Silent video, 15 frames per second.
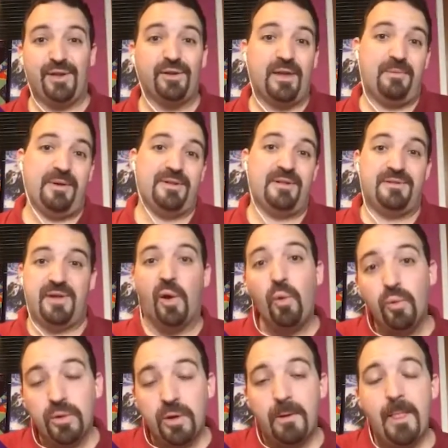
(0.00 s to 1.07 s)
and the site
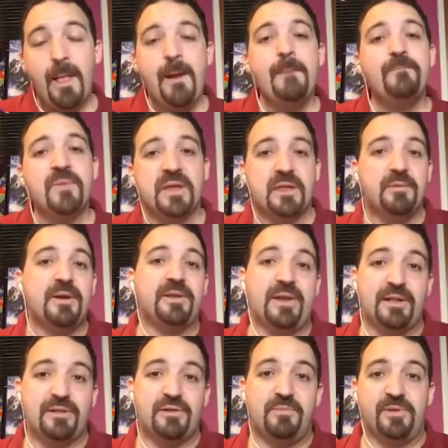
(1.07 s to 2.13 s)
must be safe.
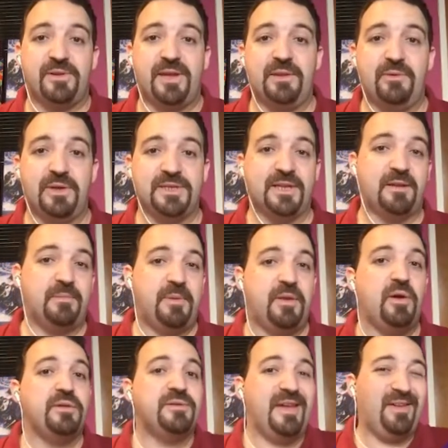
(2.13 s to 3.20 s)
This is
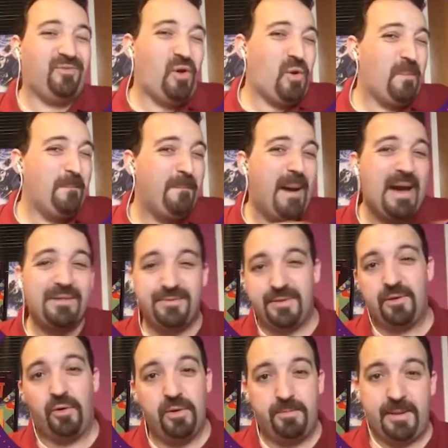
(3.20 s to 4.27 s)
basic today for
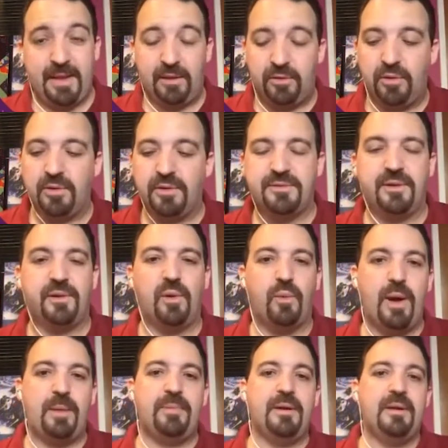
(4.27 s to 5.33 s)
every website.
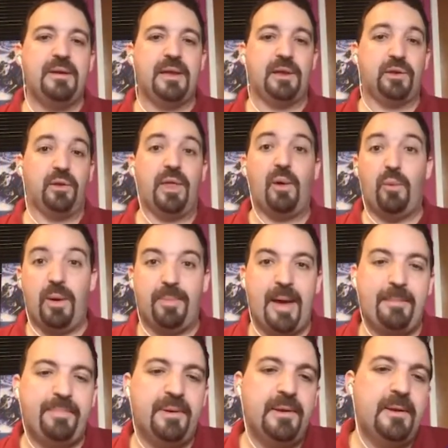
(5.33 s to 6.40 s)
I
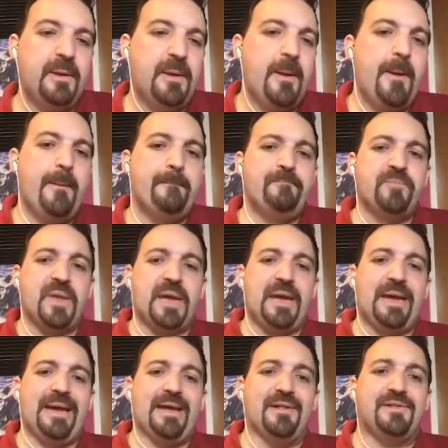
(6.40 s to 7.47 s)
know that
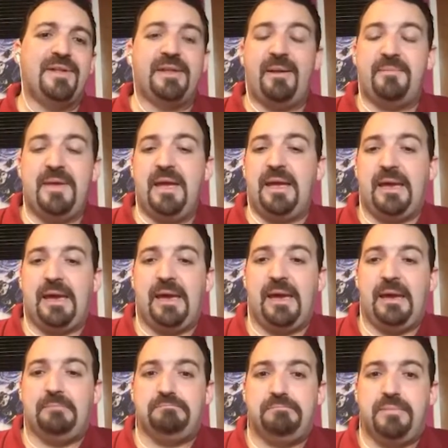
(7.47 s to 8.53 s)
you know how to
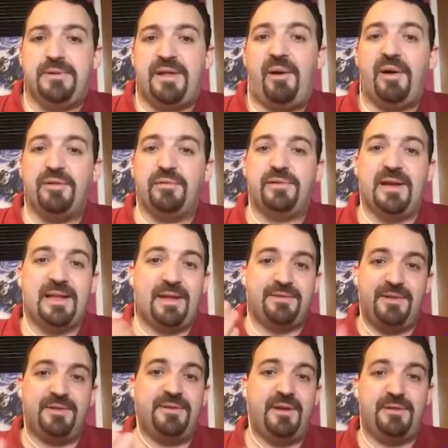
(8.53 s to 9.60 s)
use CSS just
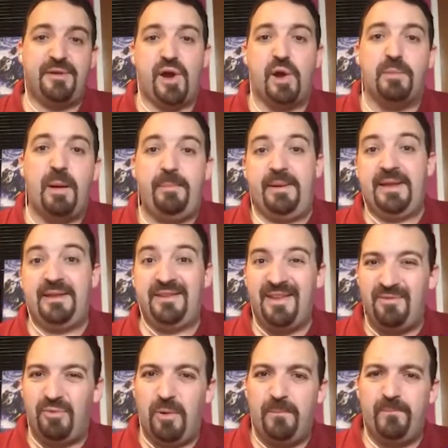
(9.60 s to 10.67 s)
as an
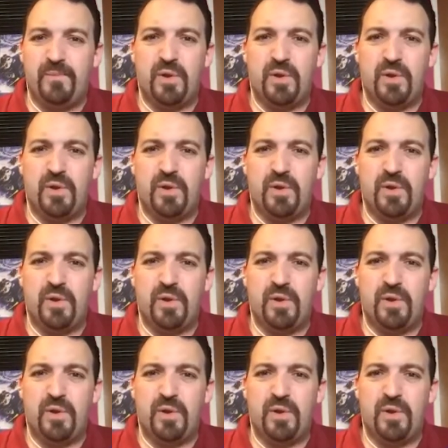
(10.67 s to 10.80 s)
appetizer,